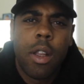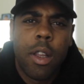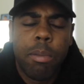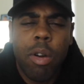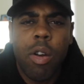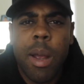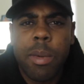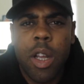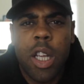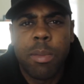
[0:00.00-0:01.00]
The programme
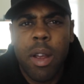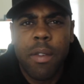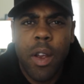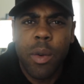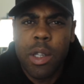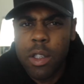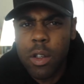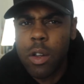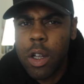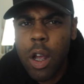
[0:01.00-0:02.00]
starts by
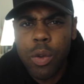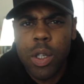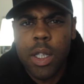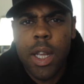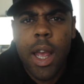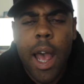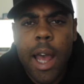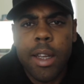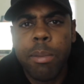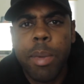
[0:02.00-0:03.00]
focusing on coaches
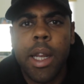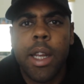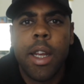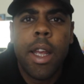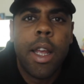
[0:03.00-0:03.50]
Adam Pillin,